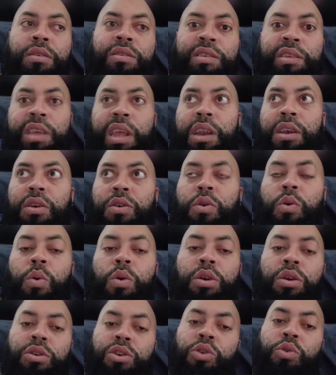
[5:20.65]
sit in the
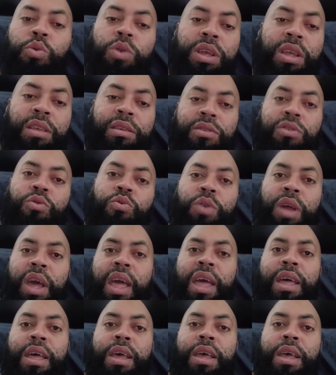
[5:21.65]
corner, do this, do that